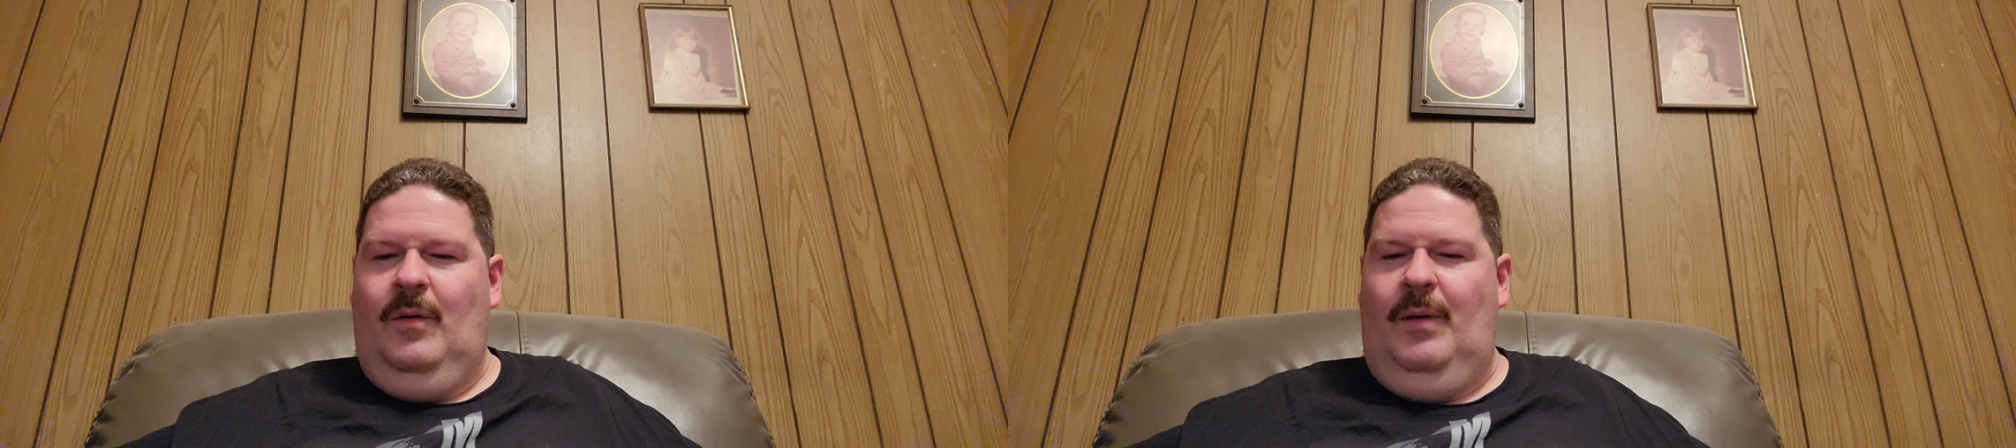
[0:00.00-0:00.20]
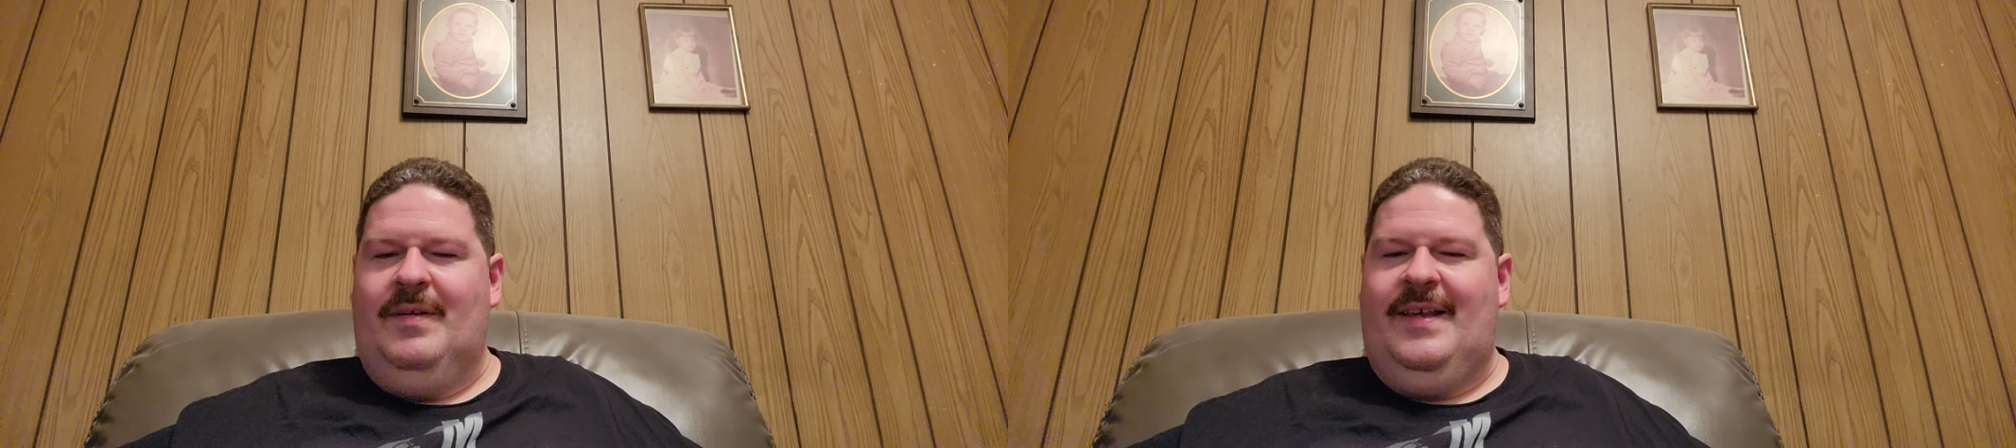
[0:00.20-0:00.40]

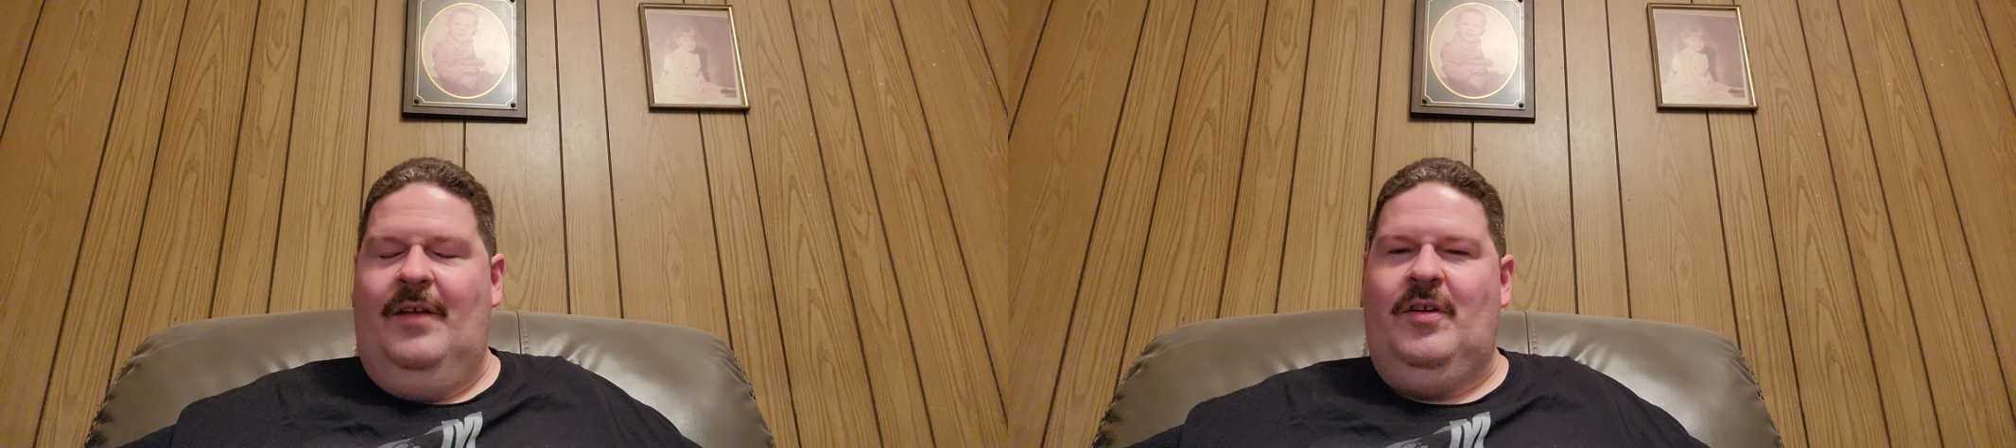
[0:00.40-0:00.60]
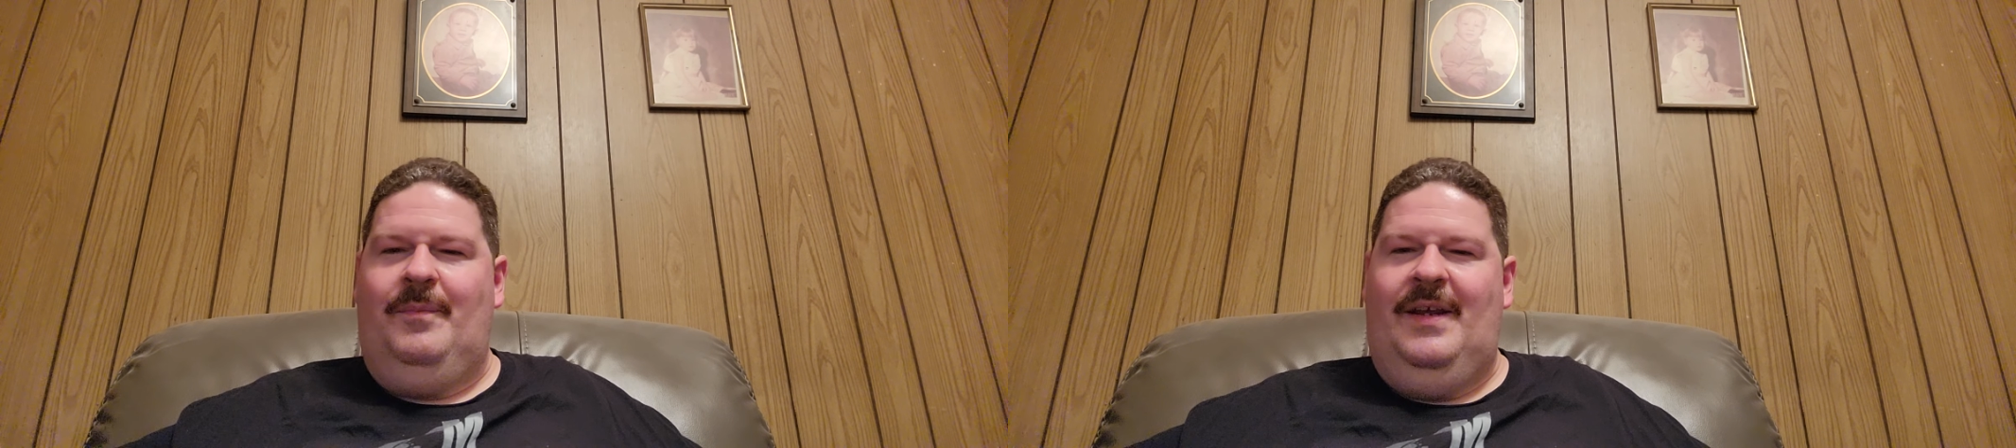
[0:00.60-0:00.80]
it was
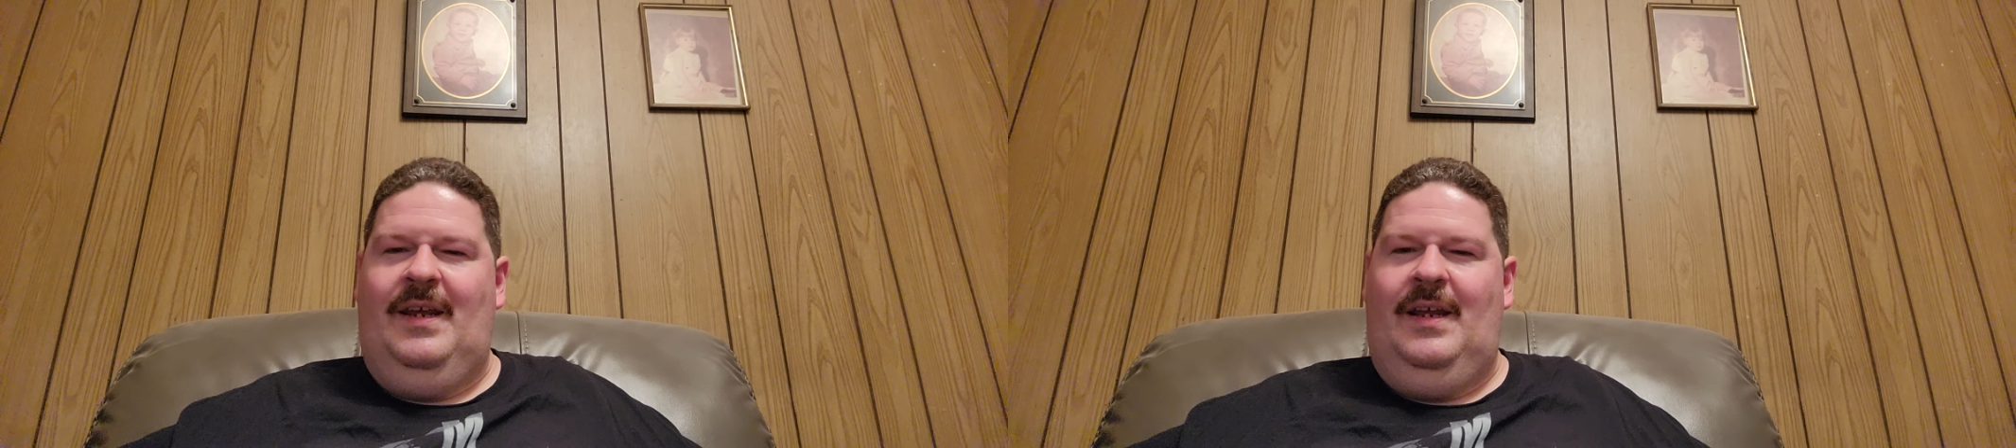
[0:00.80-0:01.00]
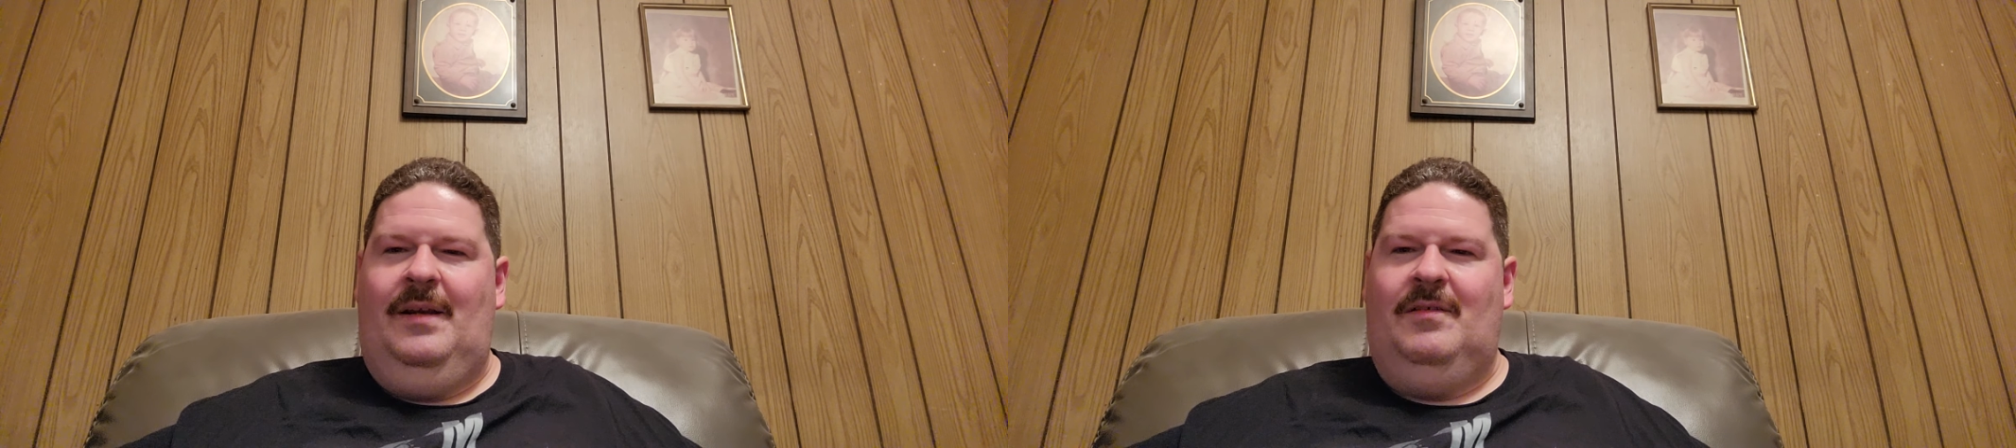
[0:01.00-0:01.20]
scheduled to
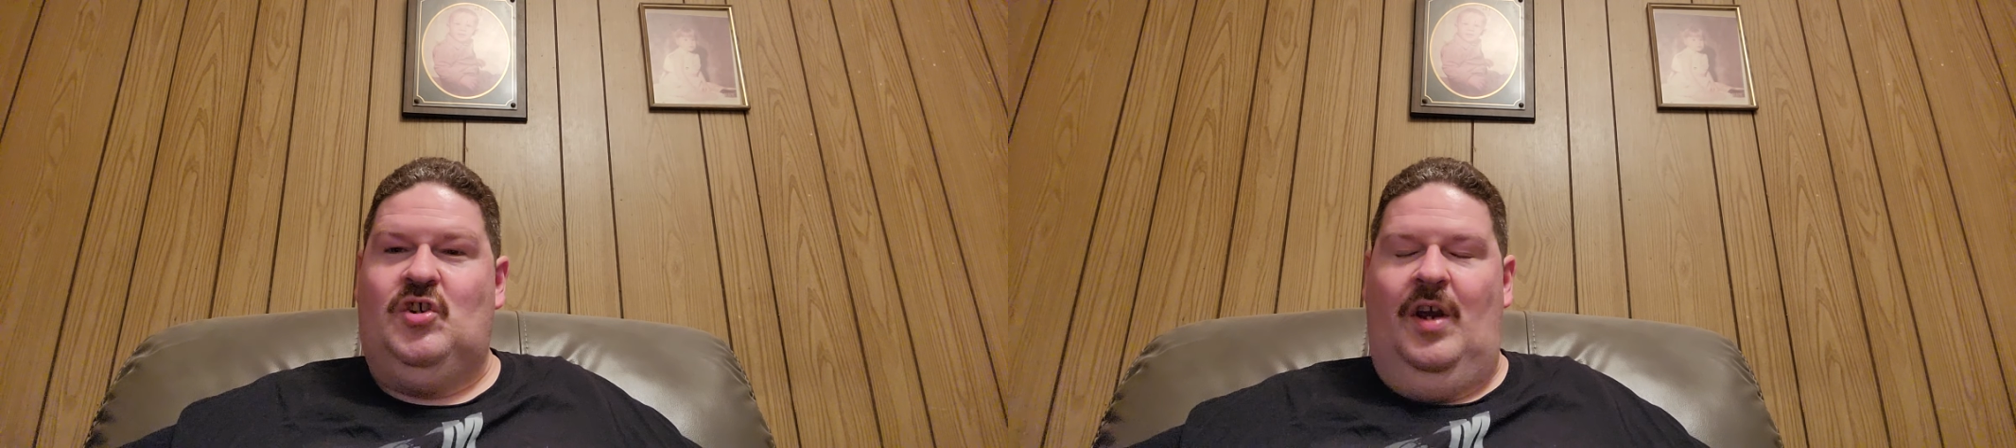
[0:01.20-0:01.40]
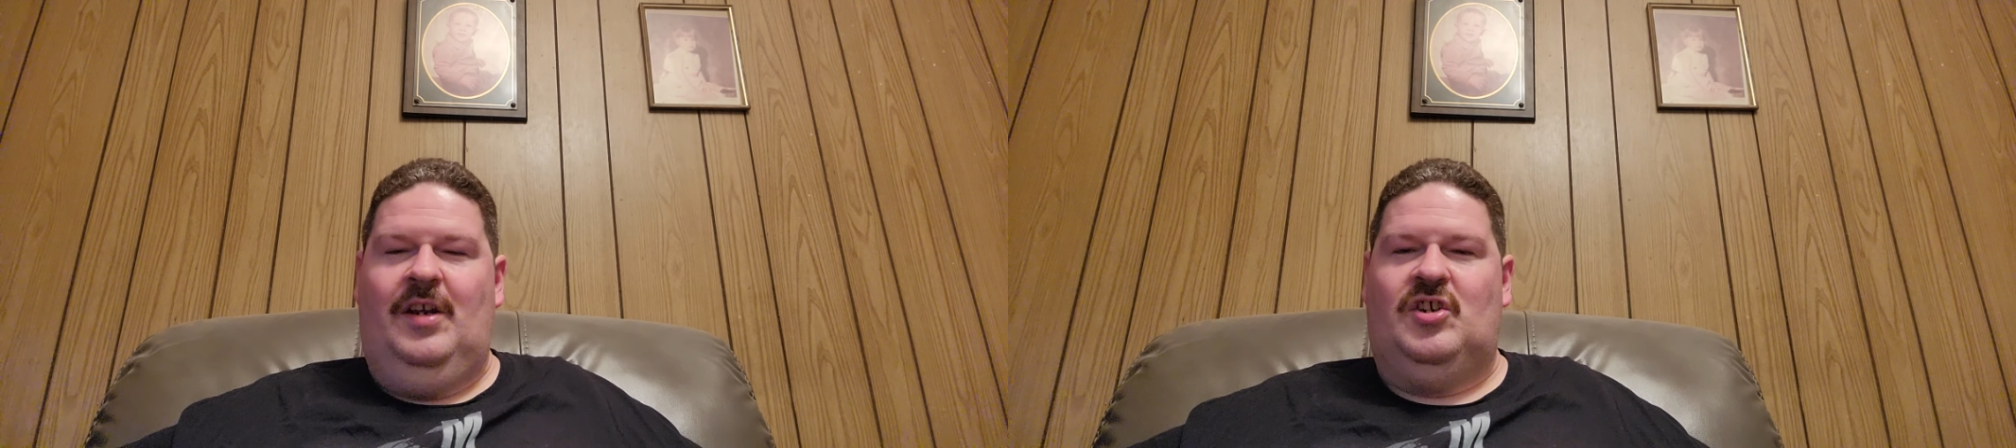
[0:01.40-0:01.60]
be
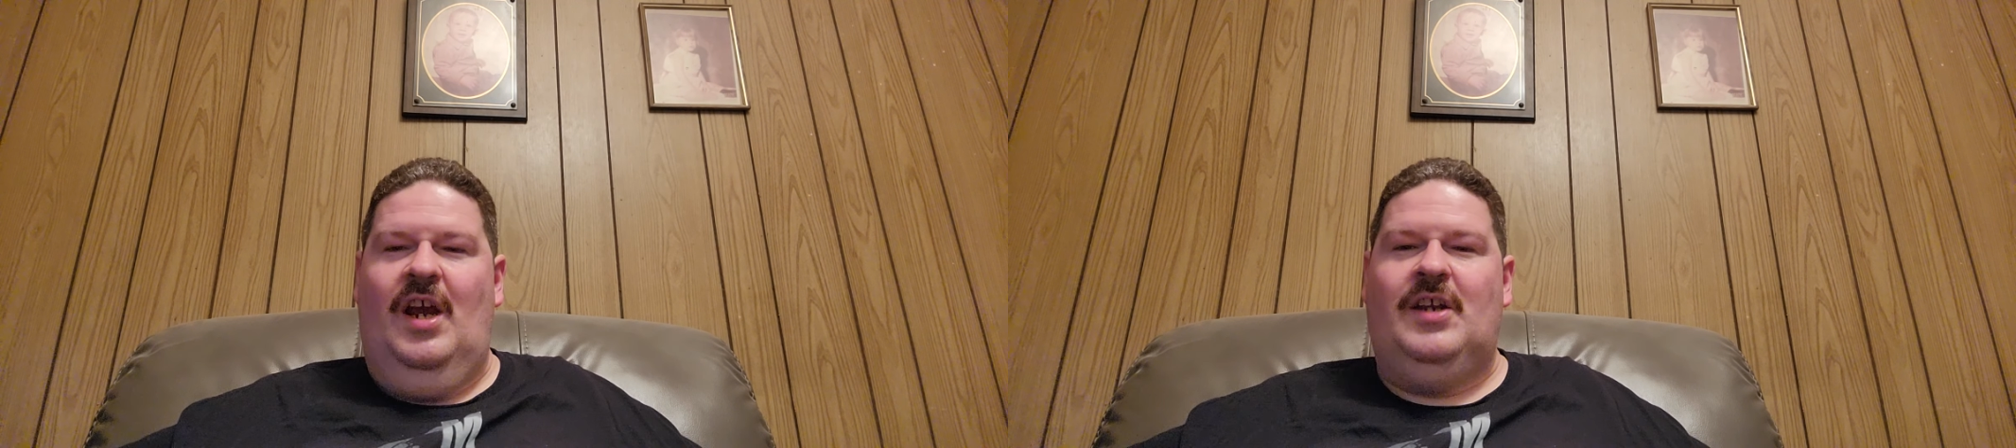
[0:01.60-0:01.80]
J